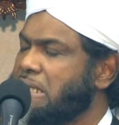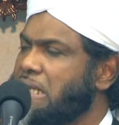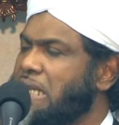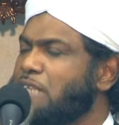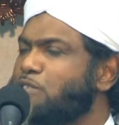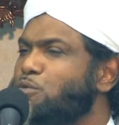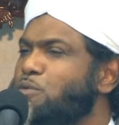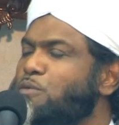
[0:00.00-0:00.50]

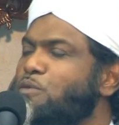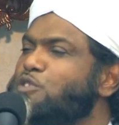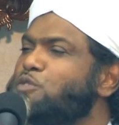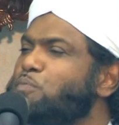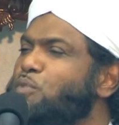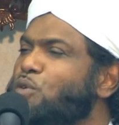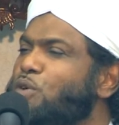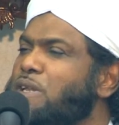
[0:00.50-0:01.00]
Last week we
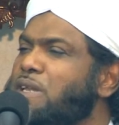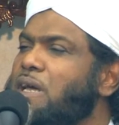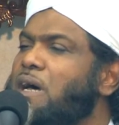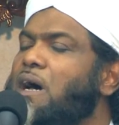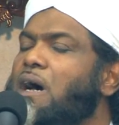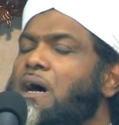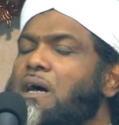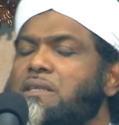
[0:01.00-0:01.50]
spoke on the
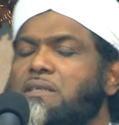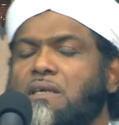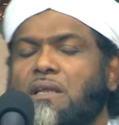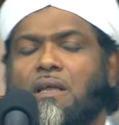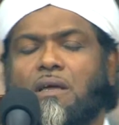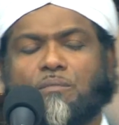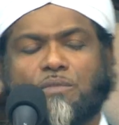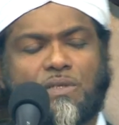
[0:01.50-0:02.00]
heart,
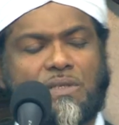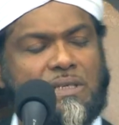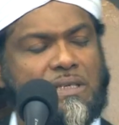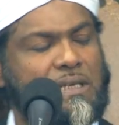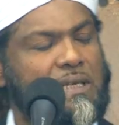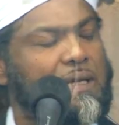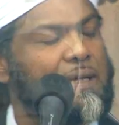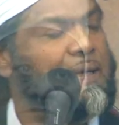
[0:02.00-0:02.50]

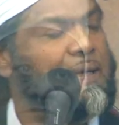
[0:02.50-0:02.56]
alhamdulillah.